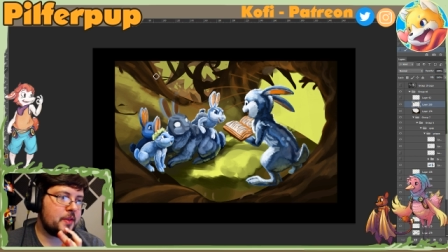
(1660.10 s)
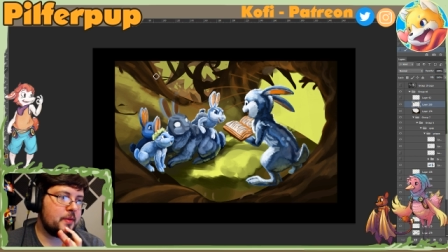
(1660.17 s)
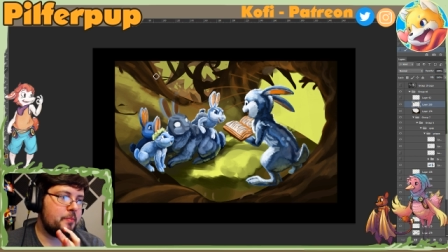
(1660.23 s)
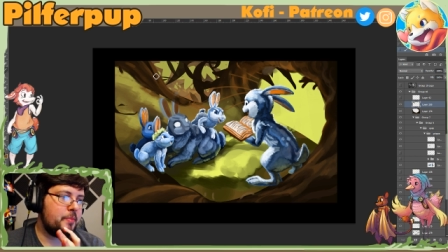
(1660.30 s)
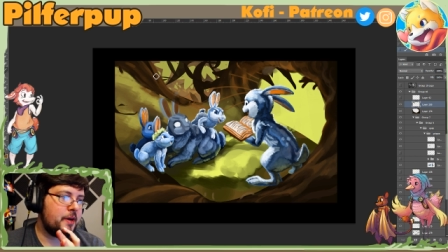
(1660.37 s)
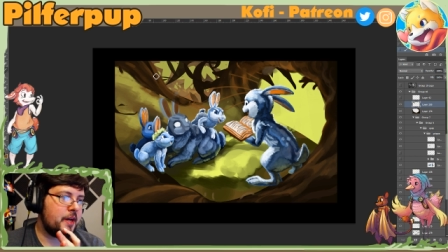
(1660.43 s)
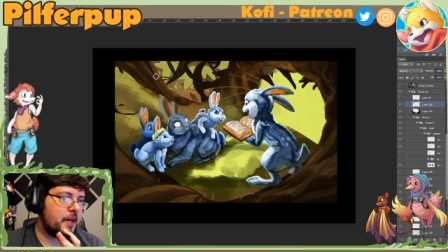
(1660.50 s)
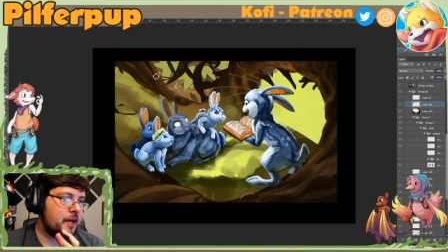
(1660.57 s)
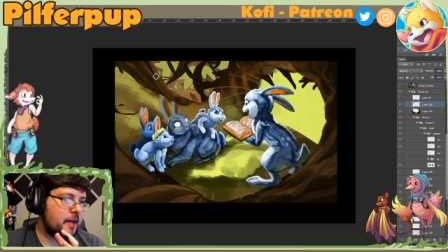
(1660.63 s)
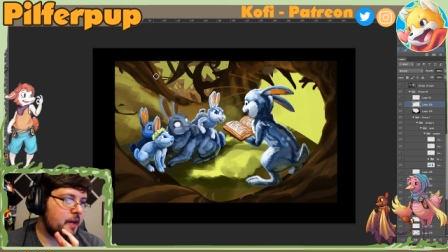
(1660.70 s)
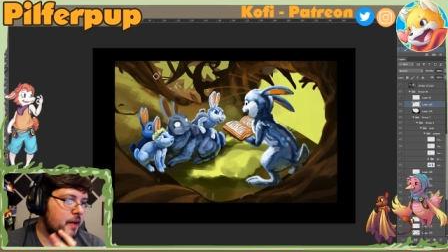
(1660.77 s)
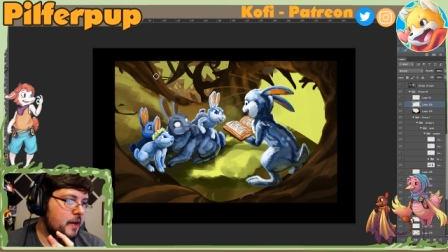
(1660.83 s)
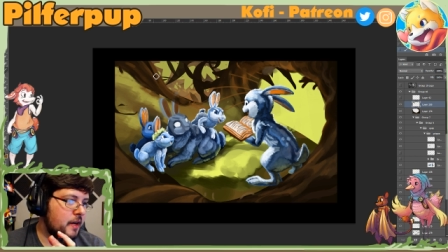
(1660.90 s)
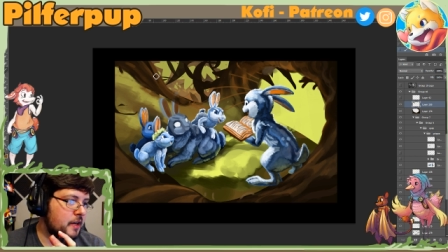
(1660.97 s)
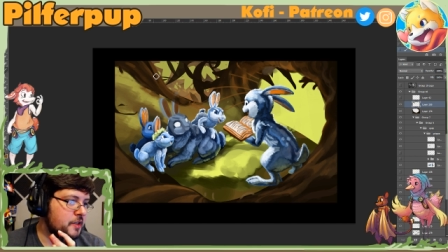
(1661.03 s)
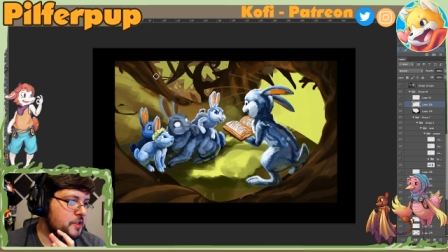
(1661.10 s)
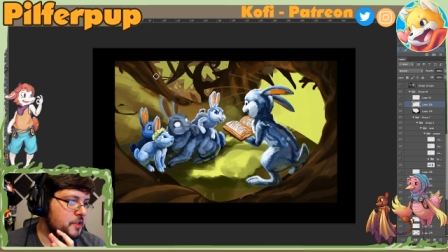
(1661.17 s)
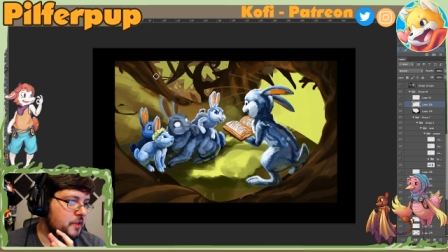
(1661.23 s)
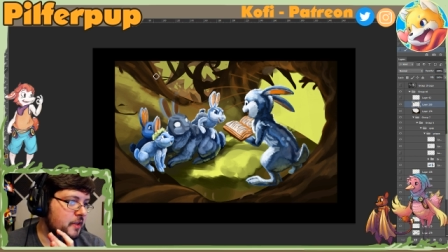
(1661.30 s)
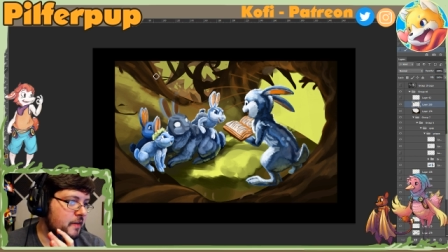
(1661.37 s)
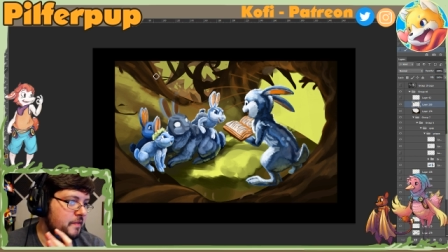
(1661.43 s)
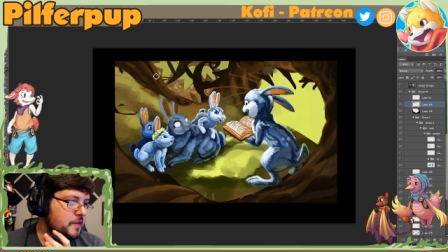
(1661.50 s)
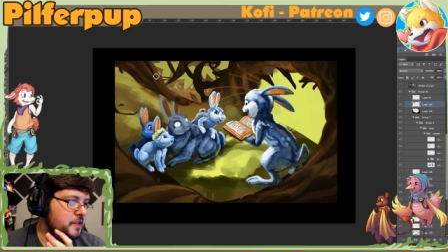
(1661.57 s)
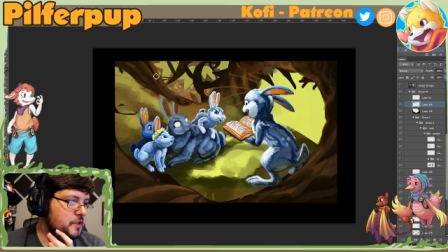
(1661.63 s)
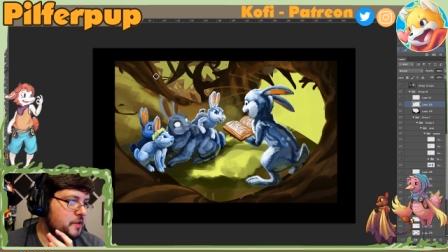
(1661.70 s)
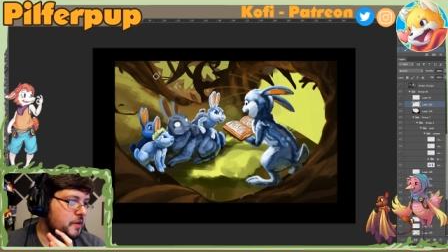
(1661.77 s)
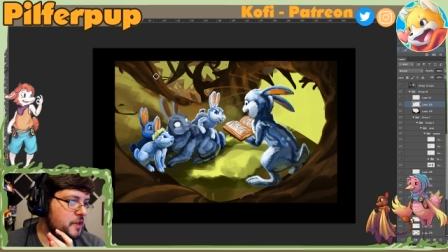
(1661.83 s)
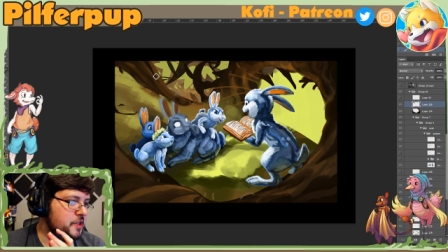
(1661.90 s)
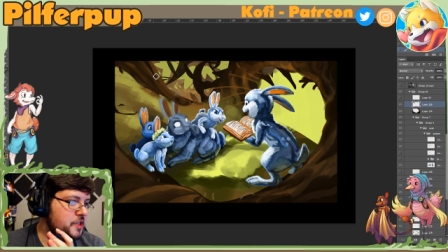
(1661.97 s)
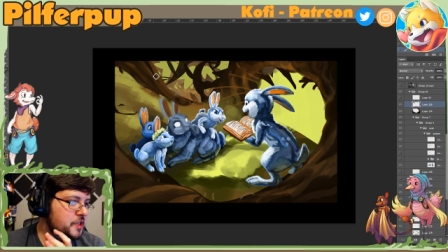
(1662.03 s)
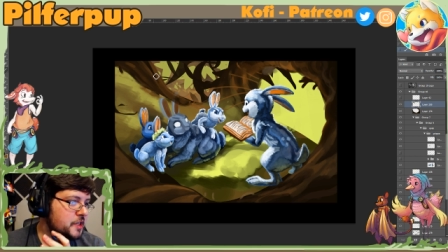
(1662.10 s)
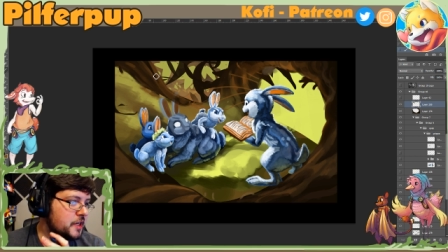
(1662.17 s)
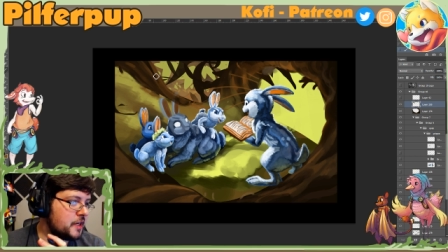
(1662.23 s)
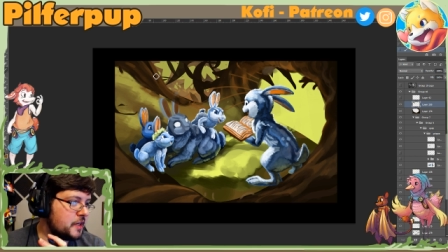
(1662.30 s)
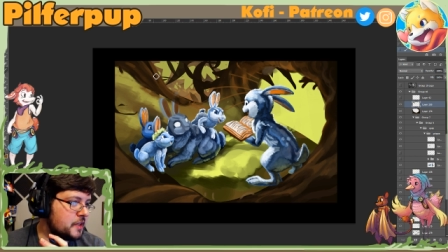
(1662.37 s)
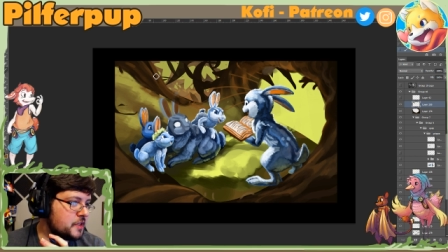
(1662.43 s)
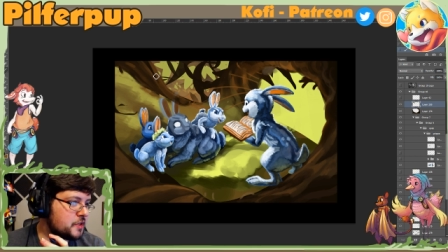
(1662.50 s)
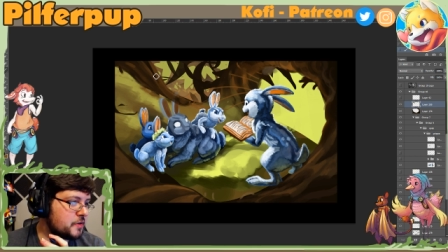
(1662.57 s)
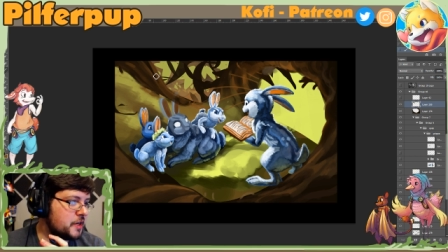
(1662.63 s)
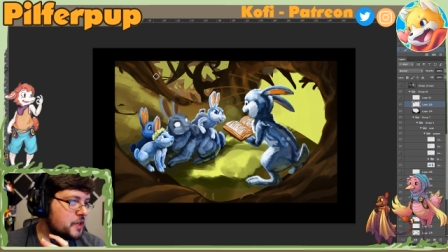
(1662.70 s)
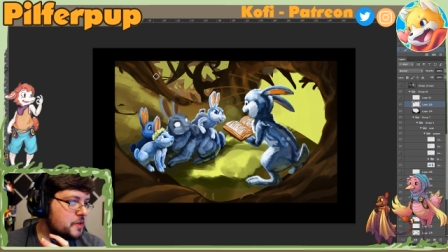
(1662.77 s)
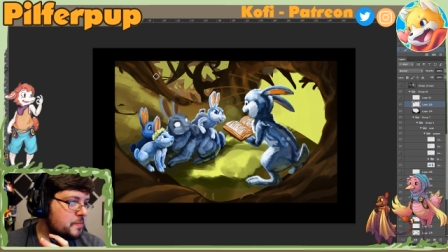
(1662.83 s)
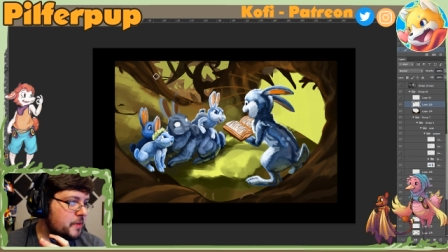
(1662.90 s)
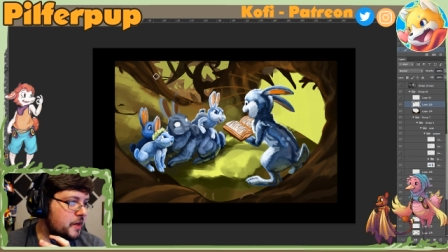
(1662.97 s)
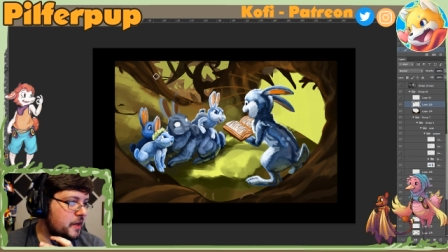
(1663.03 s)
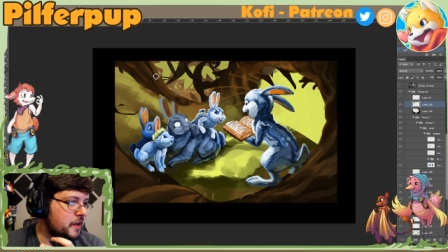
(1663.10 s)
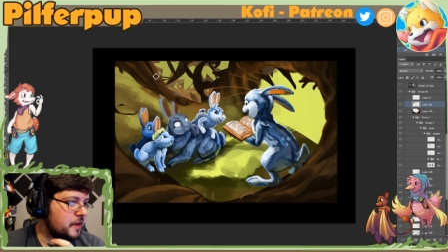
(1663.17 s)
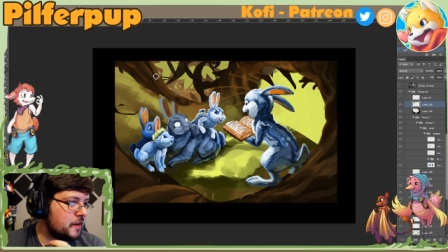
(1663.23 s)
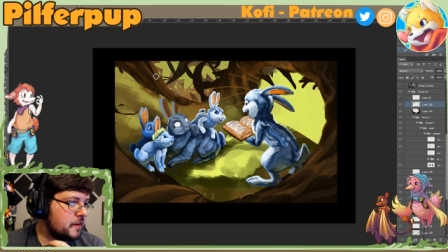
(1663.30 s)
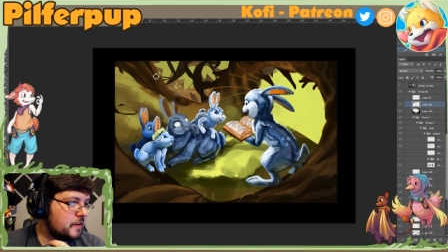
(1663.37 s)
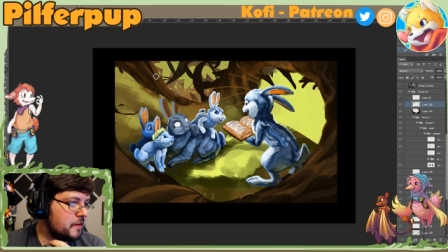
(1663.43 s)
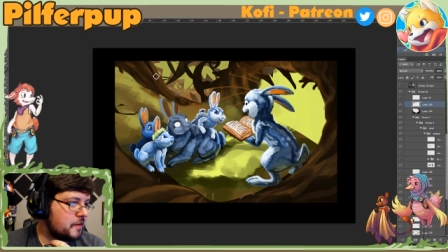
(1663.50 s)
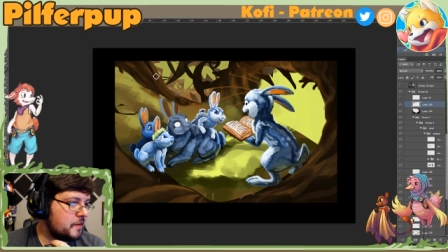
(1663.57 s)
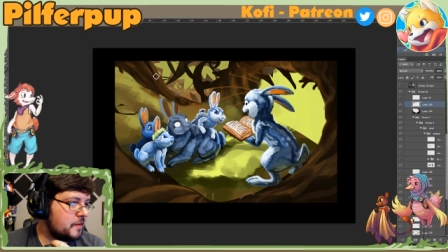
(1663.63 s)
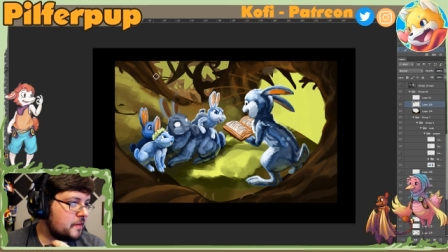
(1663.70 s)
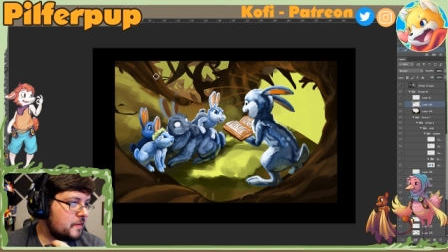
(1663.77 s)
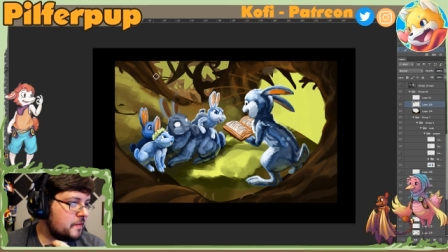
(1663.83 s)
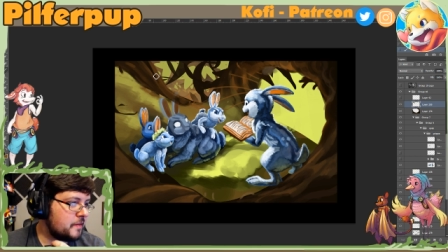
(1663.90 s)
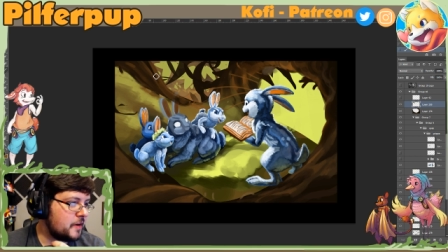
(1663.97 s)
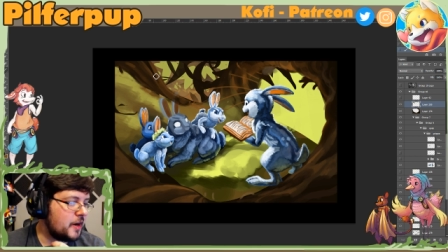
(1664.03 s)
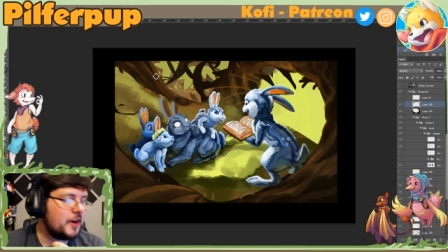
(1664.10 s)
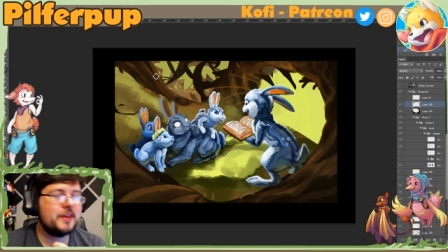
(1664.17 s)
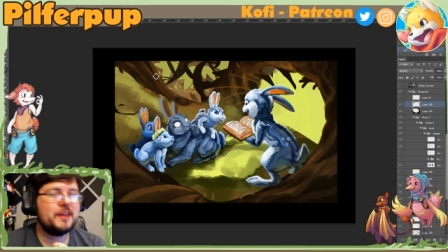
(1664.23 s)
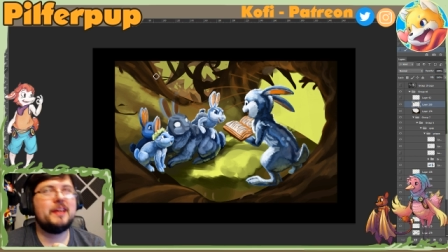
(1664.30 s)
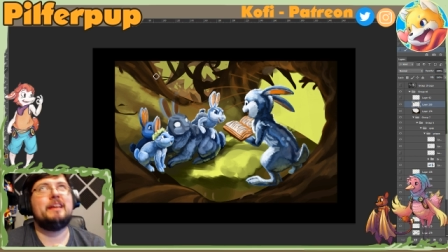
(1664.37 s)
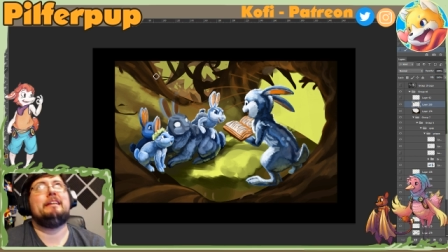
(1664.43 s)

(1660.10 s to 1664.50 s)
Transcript: But also love the scrunch bunny. Oh yeah.